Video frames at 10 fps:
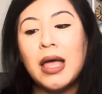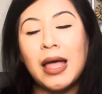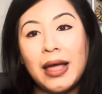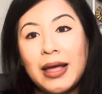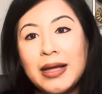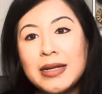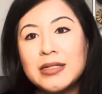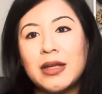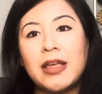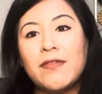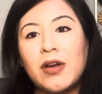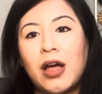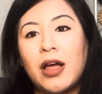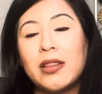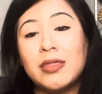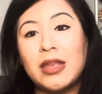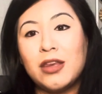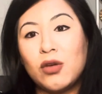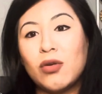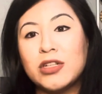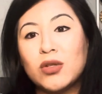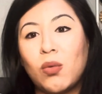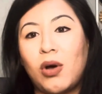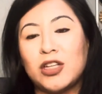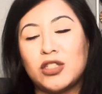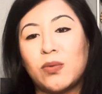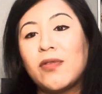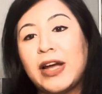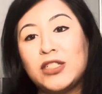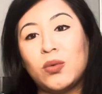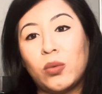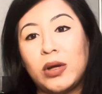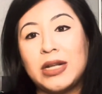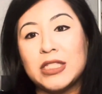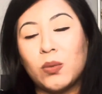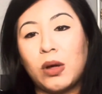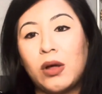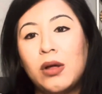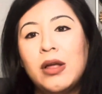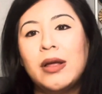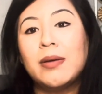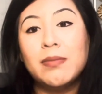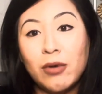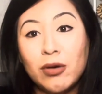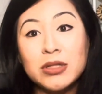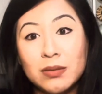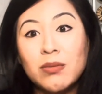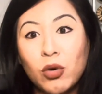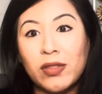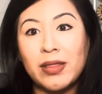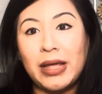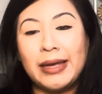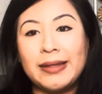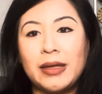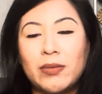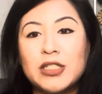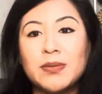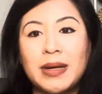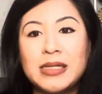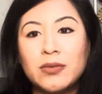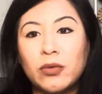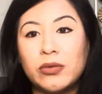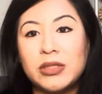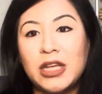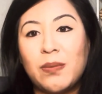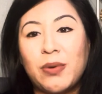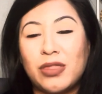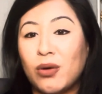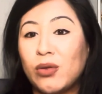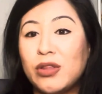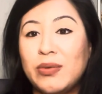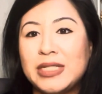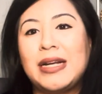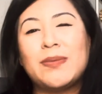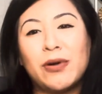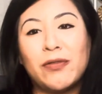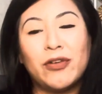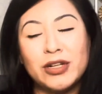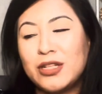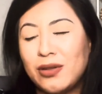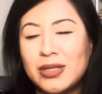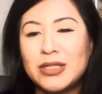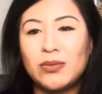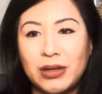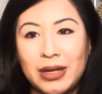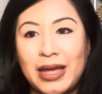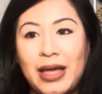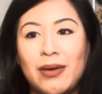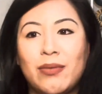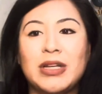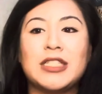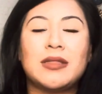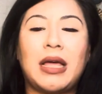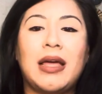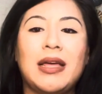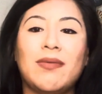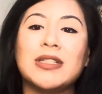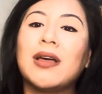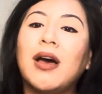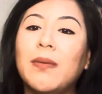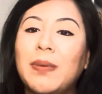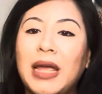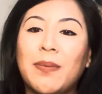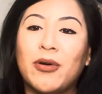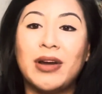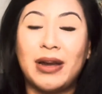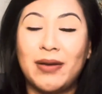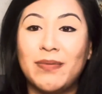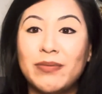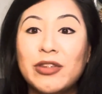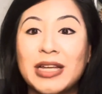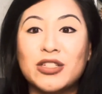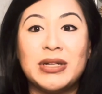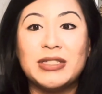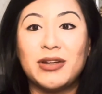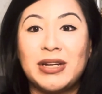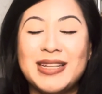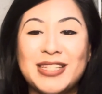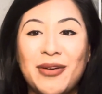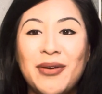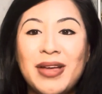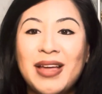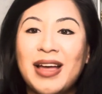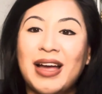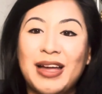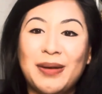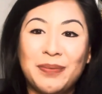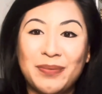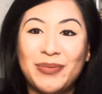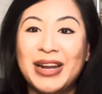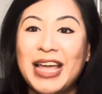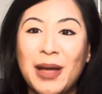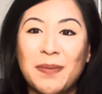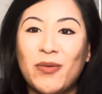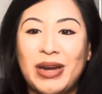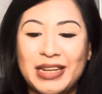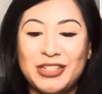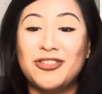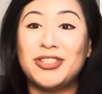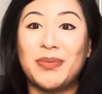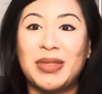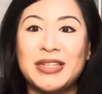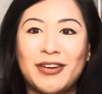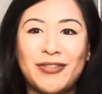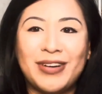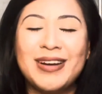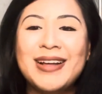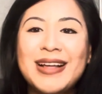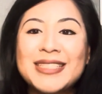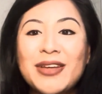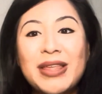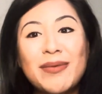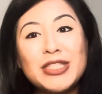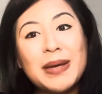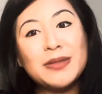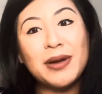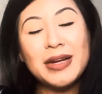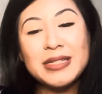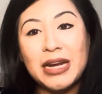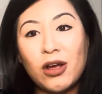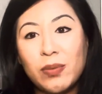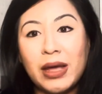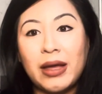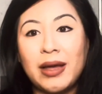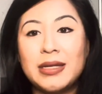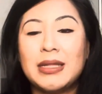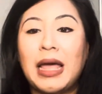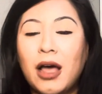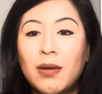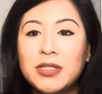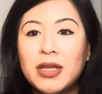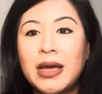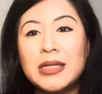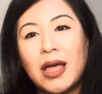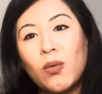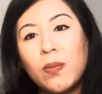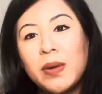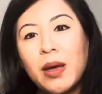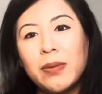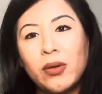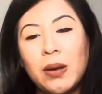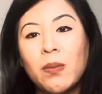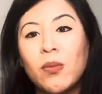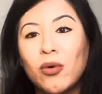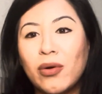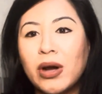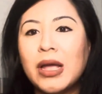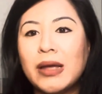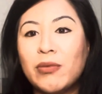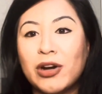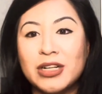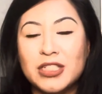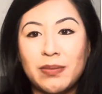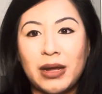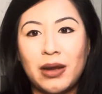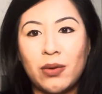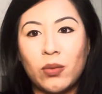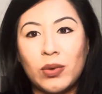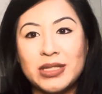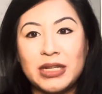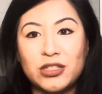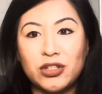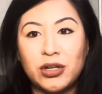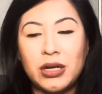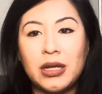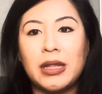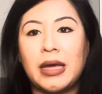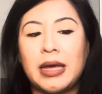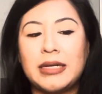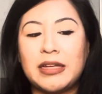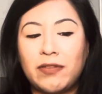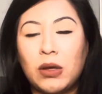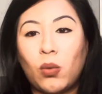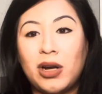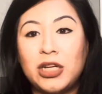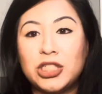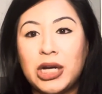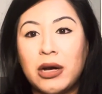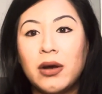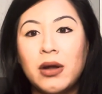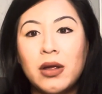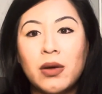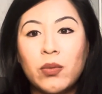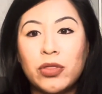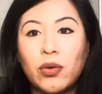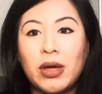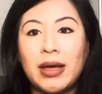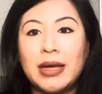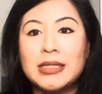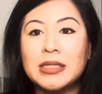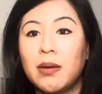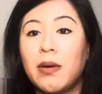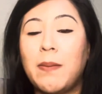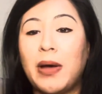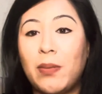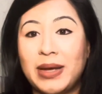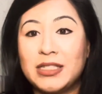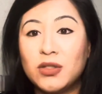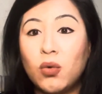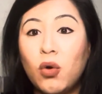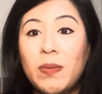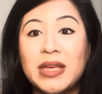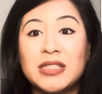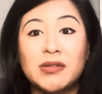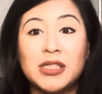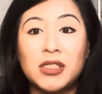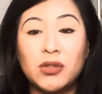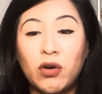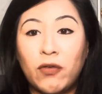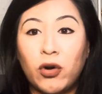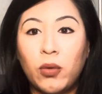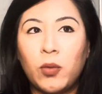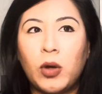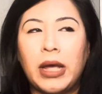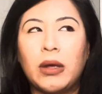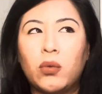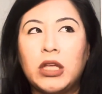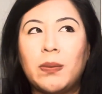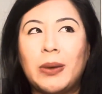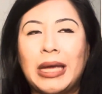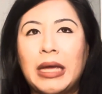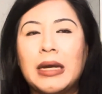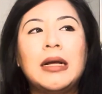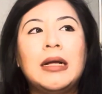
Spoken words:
And if not, then your school will also provide you one as well, more than likely, which my school did. But the only reason I preferred to do this one again was that it was on paper, and I look at screens all day, so I'm pretty happy when I get to do something different. So that was my experience, and I hope that helps you guys. I will be uploading more in regards to my real estate journey. Like, I definitely want to share with you guys about my school because it was so affordable. I only paid